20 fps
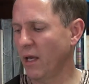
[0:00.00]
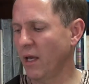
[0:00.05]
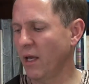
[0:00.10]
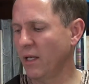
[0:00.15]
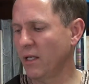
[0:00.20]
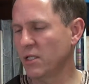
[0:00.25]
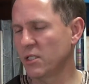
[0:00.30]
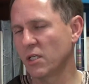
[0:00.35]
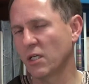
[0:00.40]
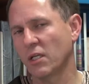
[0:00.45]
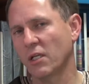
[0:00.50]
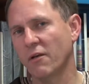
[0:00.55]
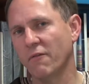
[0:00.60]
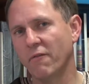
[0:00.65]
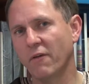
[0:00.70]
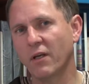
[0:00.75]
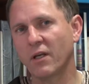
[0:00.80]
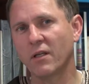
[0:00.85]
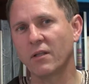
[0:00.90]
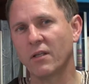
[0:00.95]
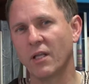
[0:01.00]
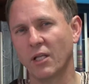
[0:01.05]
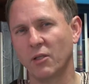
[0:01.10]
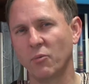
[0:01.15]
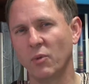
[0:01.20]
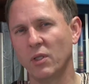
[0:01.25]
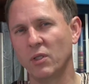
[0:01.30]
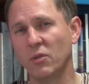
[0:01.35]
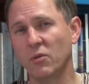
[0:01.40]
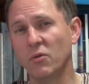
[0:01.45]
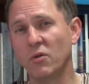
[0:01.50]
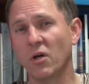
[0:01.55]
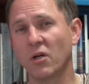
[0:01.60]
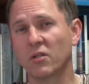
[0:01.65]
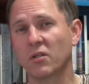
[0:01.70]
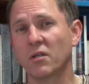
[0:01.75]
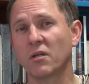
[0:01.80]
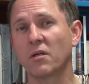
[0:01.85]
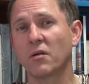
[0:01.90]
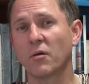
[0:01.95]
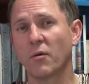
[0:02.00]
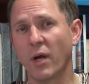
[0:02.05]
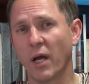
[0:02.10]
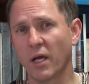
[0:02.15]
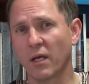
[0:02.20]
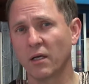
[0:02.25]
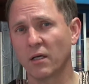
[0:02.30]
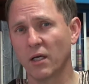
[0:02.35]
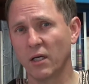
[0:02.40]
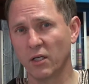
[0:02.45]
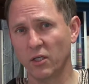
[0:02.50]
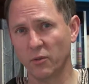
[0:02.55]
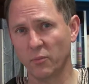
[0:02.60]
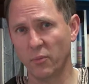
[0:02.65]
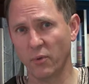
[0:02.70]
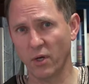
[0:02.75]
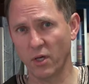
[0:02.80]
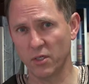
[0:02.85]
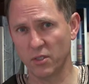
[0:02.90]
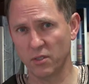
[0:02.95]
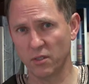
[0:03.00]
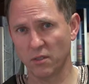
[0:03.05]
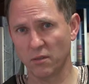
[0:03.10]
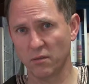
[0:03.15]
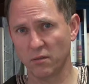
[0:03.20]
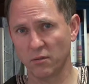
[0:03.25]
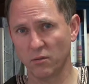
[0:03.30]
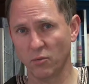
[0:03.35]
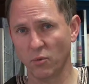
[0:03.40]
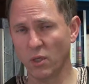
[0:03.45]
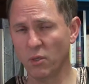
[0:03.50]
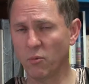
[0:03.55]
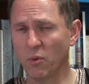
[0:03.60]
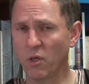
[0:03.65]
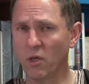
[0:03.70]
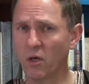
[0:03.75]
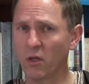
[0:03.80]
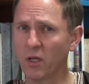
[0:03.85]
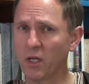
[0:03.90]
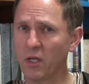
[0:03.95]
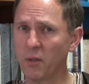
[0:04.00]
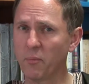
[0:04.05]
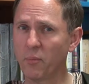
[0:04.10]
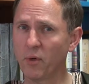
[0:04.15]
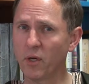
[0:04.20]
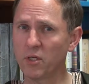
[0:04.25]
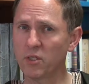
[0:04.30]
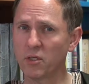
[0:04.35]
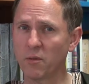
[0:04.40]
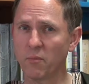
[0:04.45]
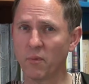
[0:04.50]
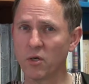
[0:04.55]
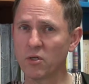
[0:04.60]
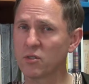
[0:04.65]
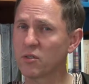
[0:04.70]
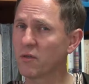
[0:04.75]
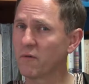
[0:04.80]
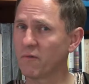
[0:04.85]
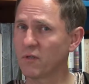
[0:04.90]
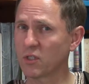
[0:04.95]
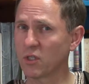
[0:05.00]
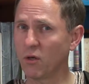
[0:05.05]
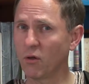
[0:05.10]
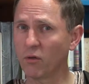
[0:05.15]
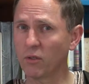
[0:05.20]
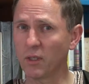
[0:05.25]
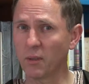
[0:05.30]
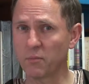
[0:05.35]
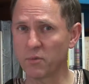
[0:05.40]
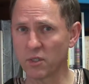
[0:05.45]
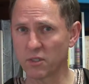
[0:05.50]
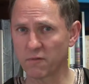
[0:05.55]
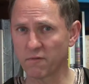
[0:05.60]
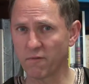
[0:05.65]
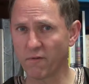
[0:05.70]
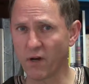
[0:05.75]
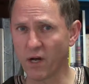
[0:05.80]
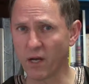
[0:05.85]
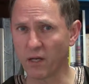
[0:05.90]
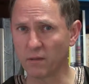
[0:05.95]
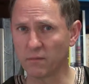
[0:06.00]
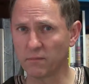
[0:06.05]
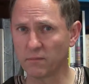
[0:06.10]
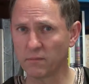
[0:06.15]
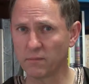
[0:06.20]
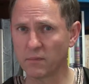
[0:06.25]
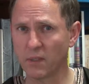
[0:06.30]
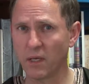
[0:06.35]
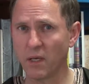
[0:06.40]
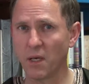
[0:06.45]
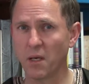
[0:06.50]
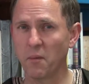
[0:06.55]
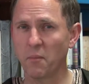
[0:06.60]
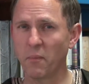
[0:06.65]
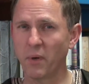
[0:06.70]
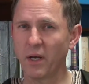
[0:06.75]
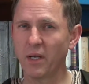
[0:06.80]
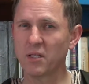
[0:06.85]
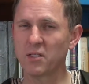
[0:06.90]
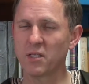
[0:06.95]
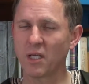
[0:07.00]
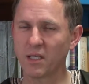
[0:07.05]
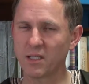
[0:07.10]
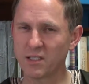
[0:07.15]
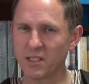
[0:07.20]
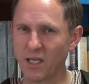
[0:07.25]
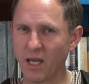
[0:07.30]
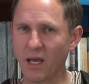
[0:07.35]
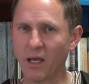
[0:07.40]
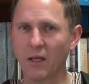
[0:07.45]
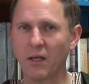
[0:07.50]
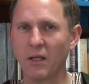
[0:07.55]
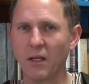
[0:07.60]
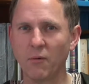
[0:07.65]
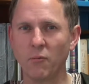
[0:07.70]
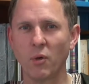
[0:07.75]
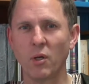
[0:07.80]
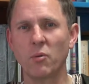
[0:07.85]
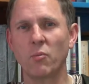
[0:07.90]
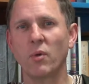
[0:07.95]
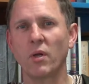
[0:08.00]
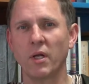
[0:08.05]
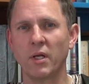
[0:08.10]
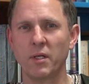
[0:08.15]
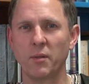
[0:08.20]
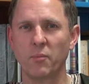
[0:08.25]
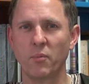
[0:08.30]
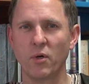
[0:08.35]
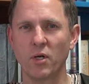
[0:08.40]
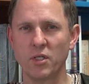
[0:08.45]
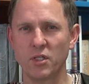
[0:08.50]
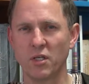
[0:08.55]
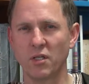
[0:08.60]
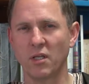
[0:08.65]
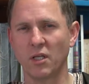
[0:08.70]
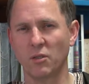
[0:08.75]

it is significant that we do not crack under pressure. When we're not under pressure, most of us hold up just fine. But it's exactly when we're under pressure